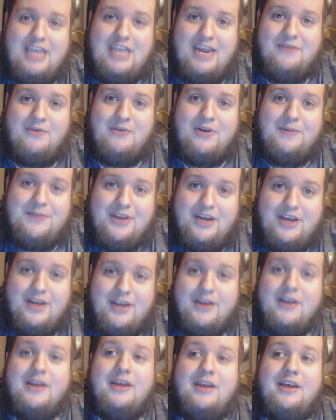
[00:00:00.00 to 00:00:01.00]
like for him to
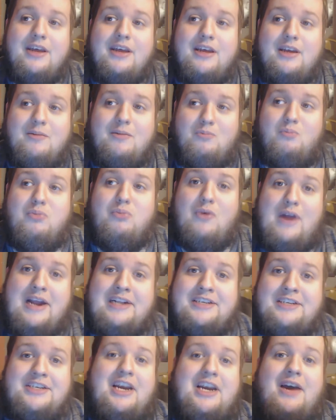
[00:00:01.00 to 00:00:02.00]

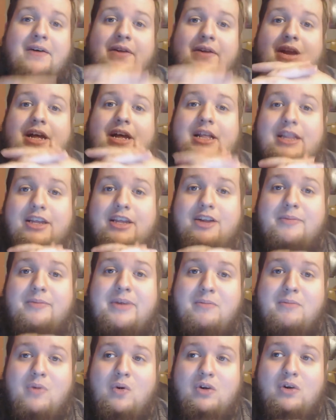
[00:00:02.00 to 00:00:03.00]
branch out a little
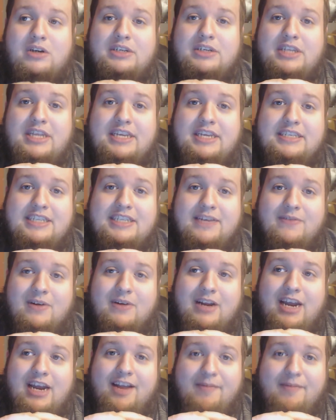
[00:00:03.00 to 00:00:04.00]
bit more into these different
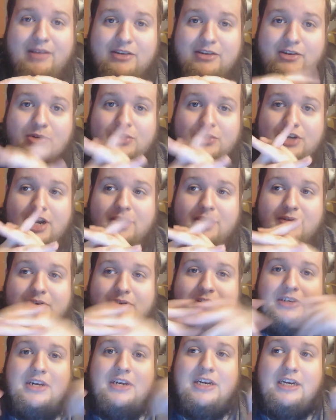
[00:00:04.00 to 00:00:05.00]
kind of musical
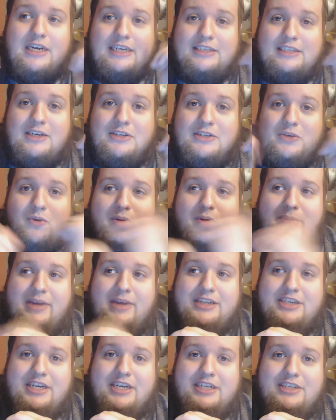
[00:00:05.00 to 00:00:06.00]
genres. It's also worth
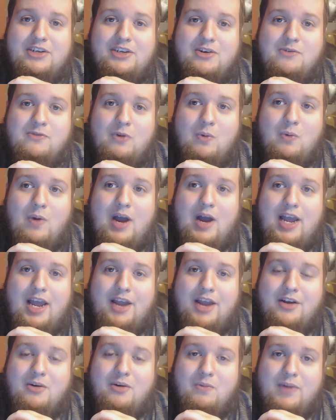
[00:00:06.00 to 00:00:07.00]
mentioning too for why
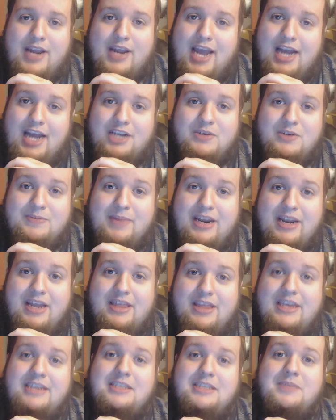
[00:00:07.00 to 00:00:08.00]
I don't react to as many of
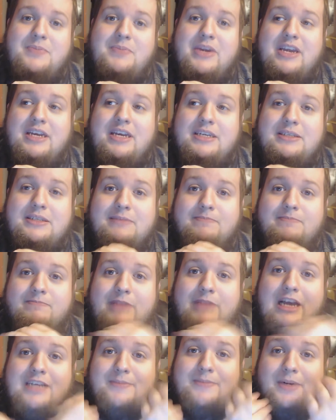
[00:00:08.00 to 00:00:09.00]
these is because
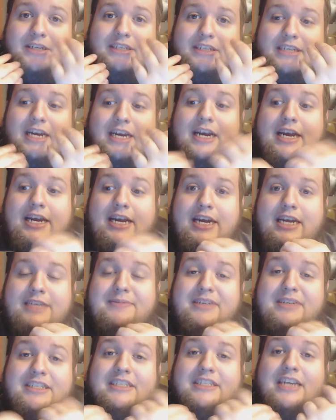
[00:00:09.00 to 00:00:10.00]
as much as I as
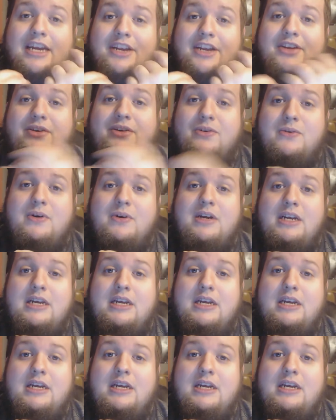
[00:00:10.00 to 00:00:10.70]
much as I do